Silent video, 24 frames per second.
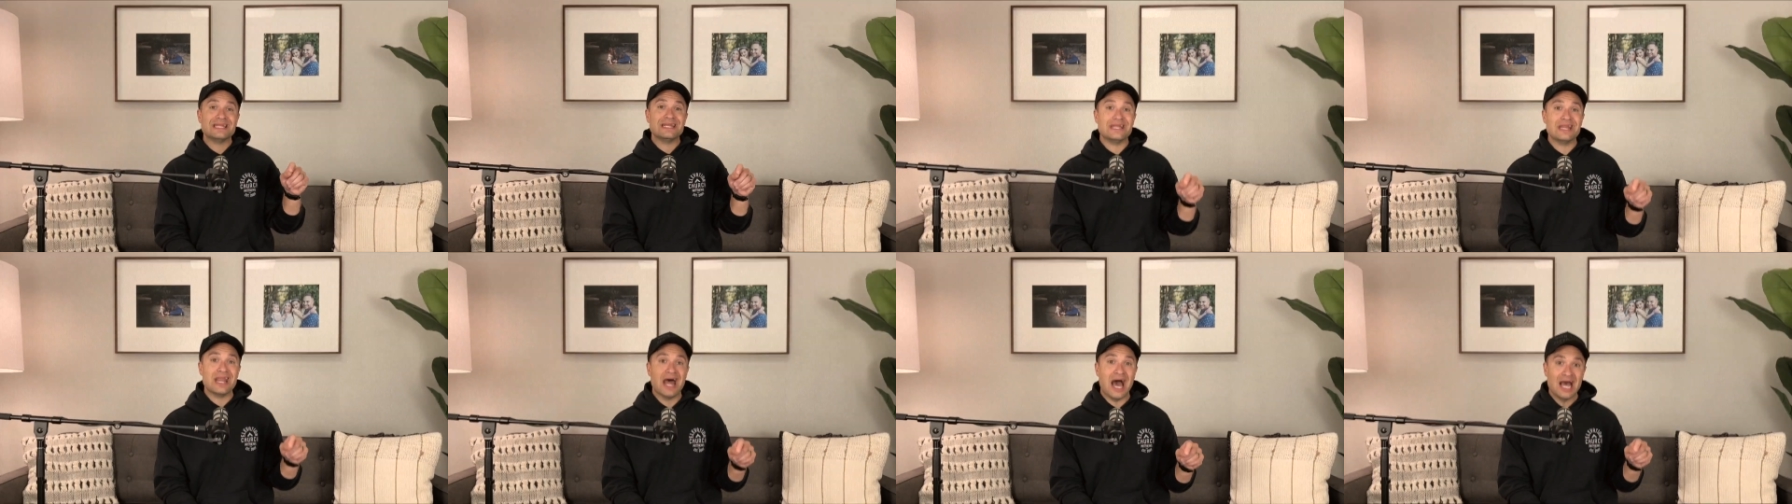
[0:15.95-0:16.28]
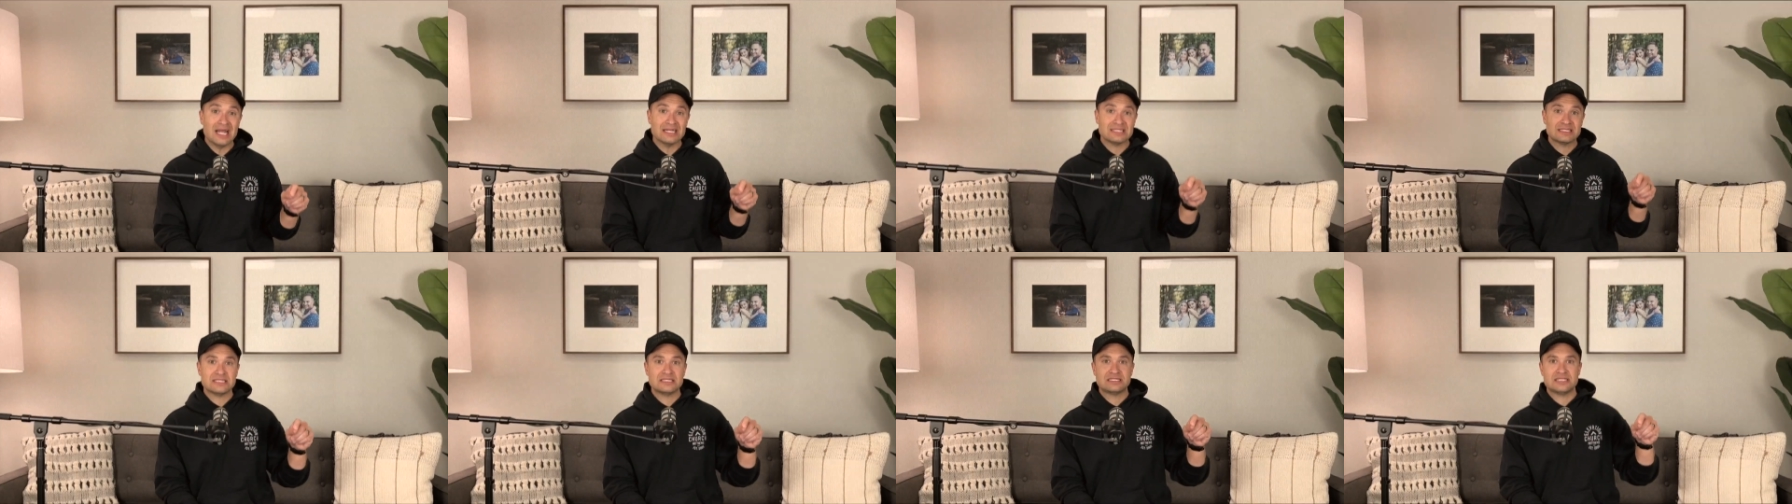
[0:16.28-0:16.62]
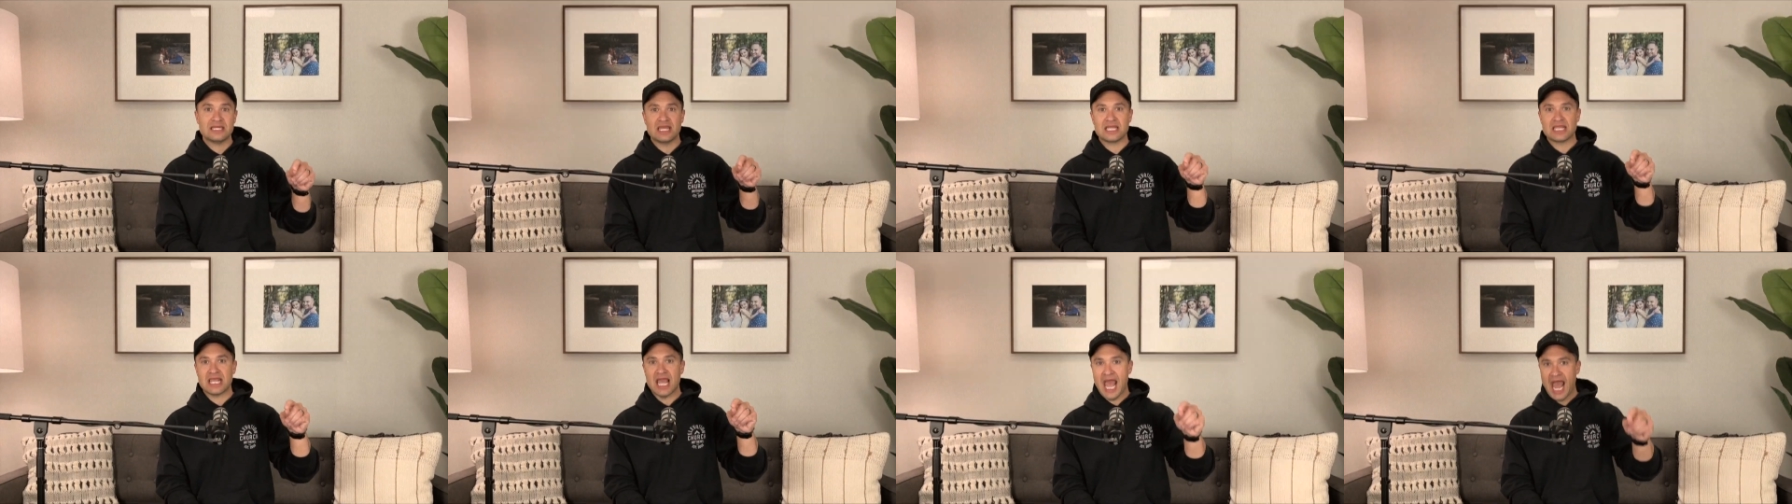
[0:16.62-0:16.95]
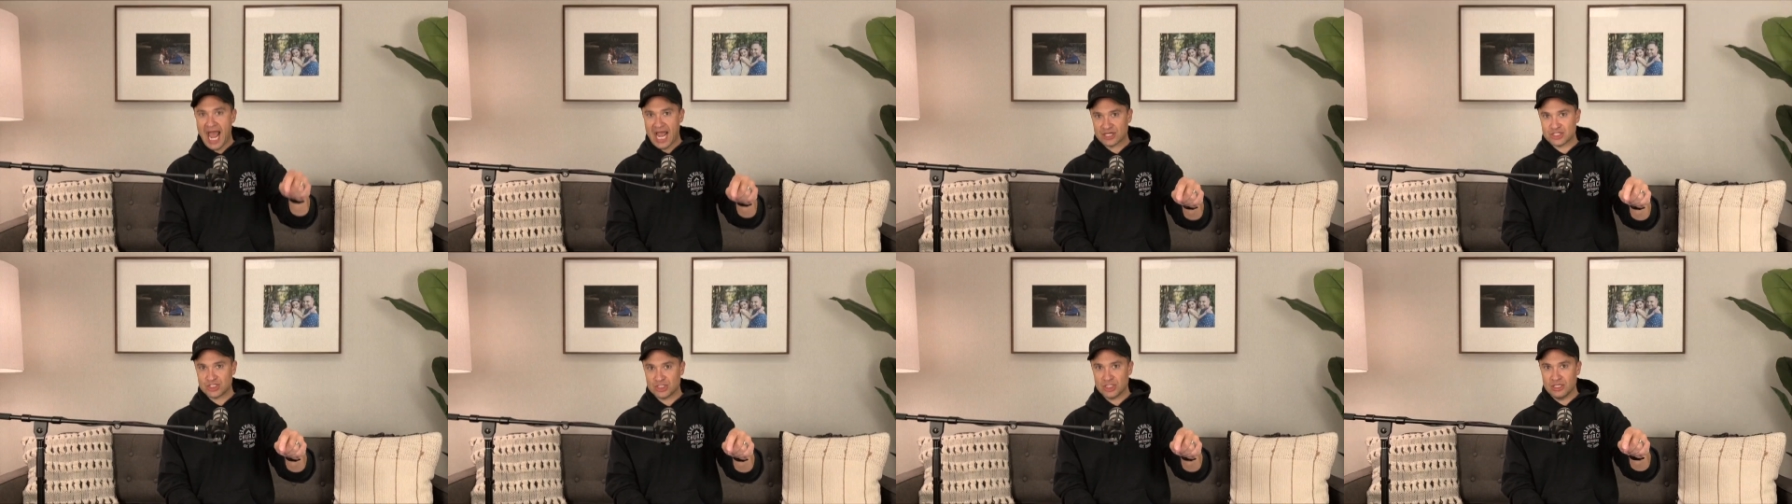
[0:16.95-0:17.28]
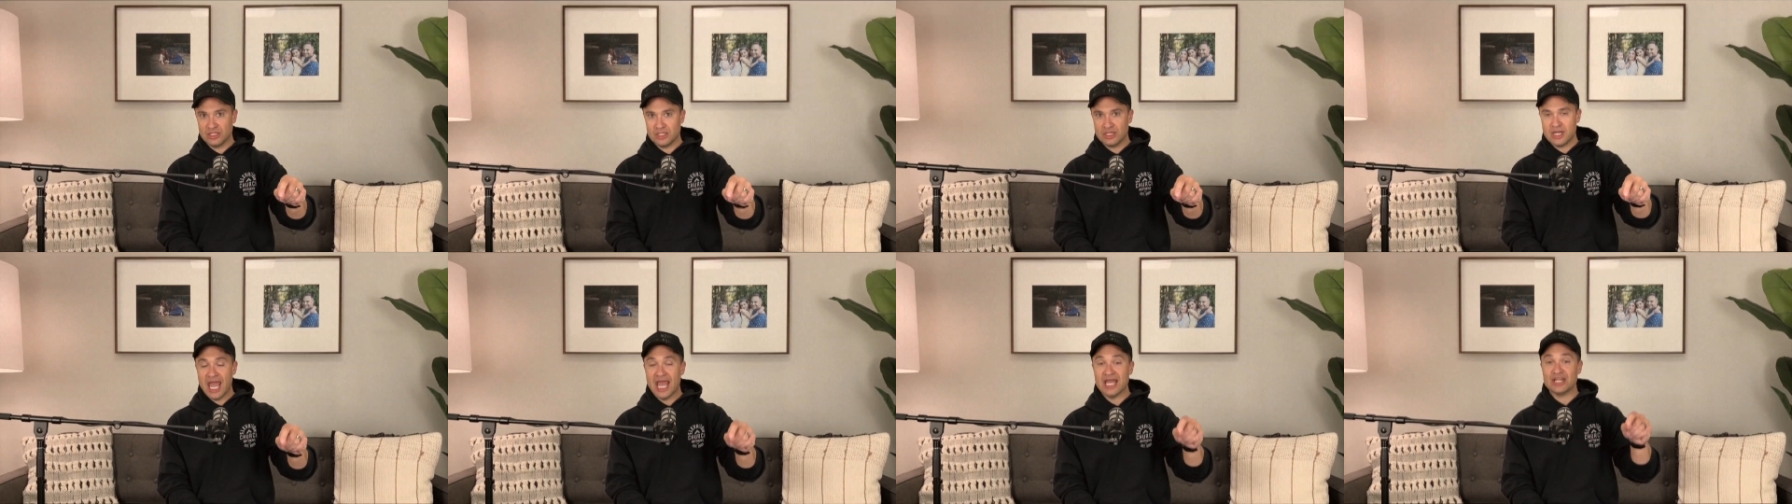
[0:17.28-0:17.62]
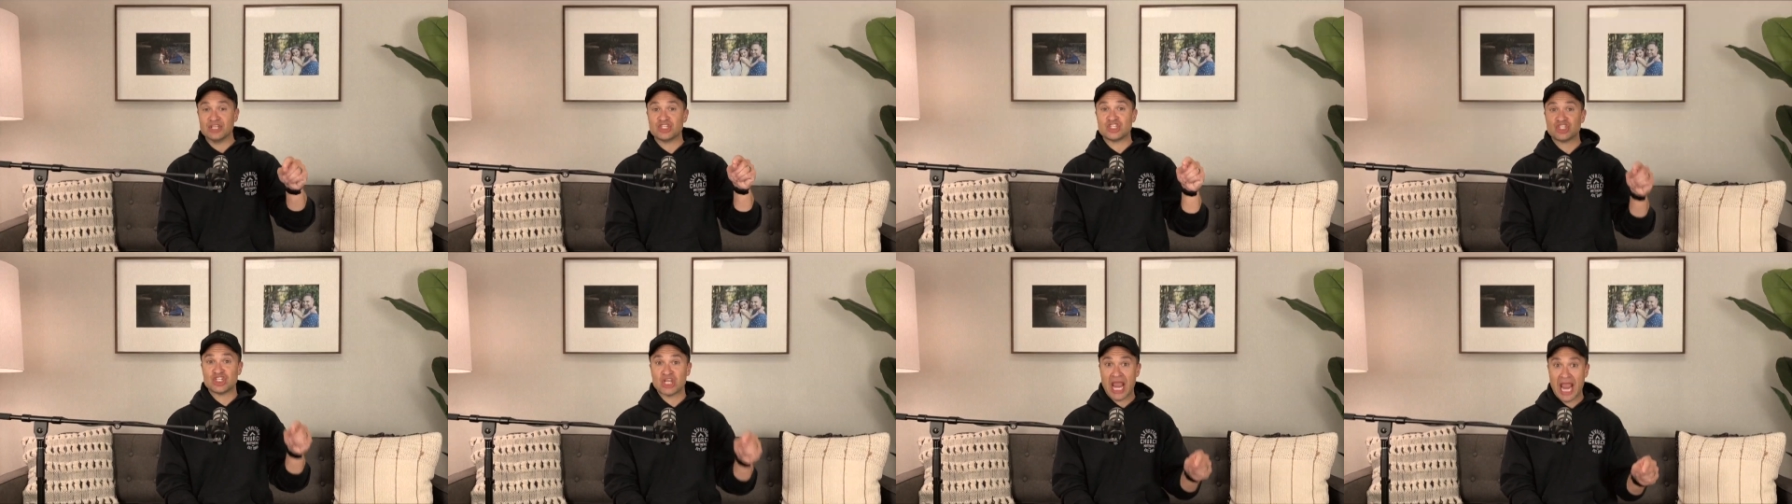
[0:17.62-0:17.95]
not to take action
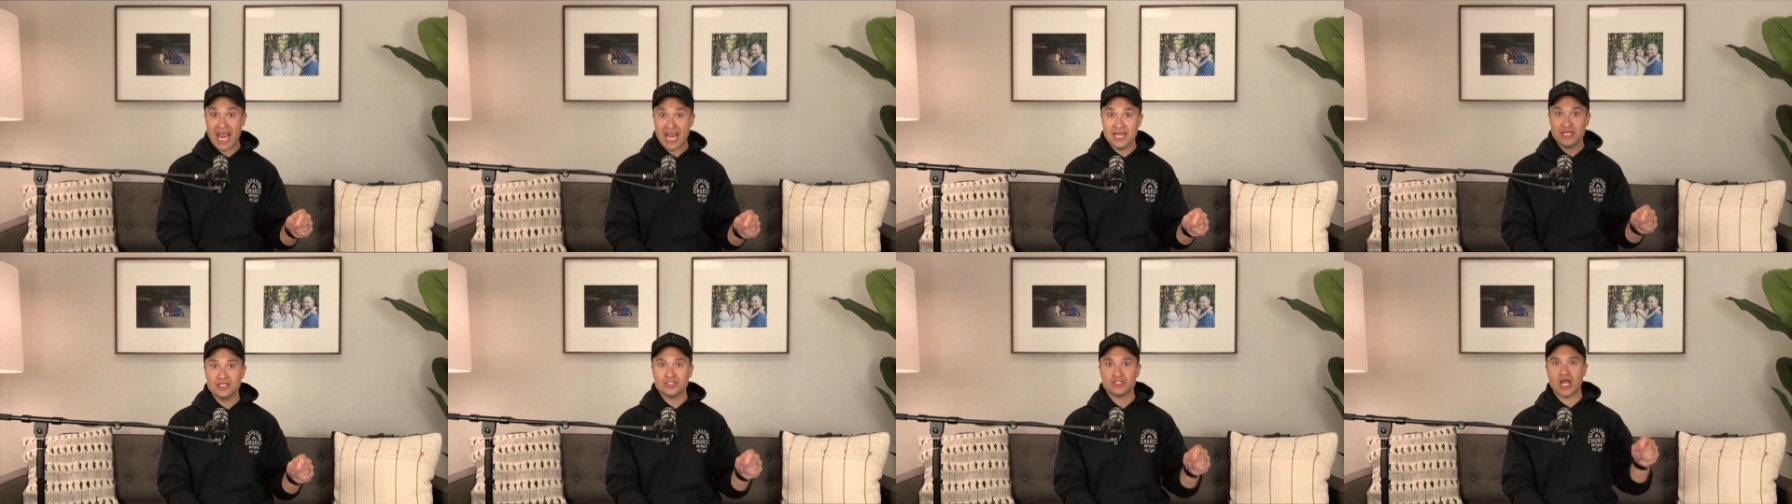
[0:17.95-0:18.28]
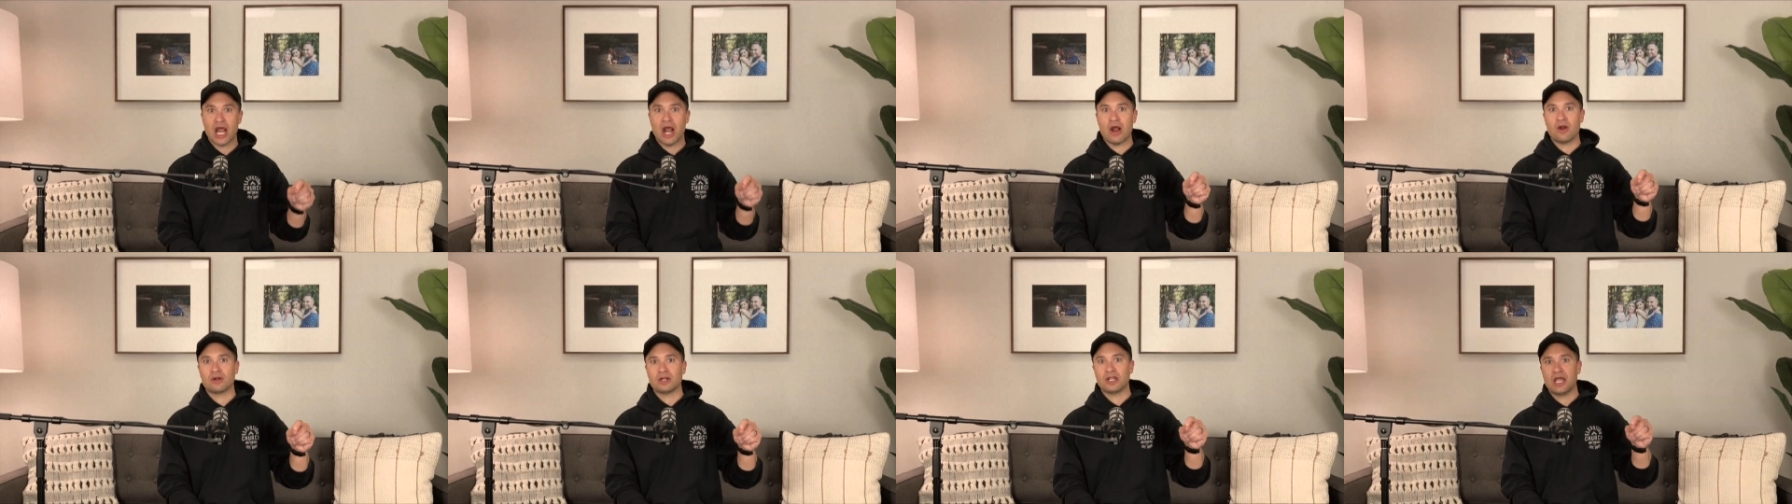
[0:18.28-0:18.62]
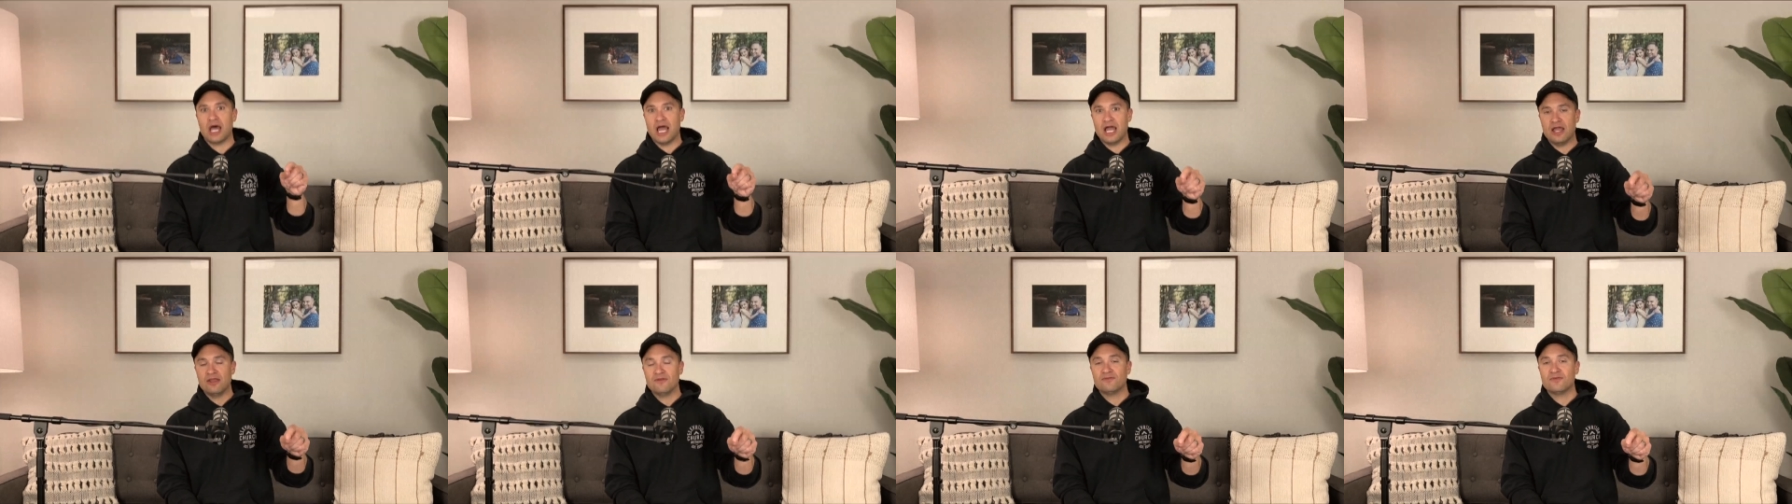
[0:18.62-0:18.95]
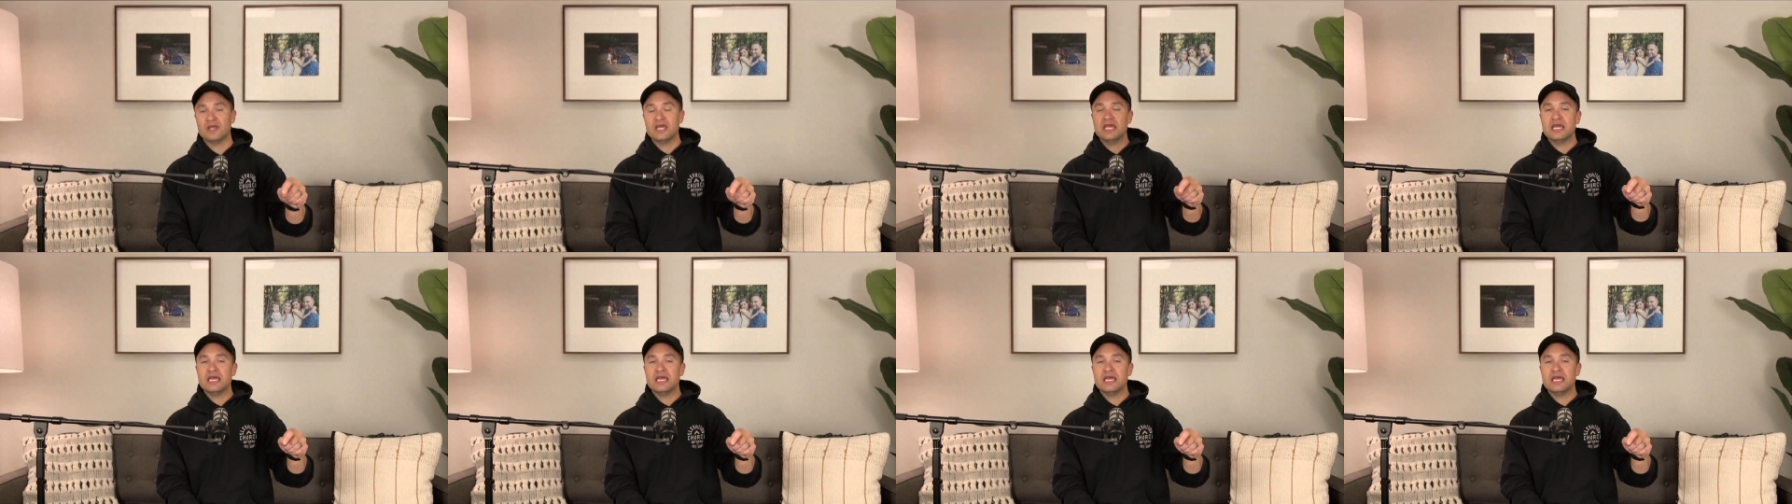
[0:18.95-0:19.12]
and change our life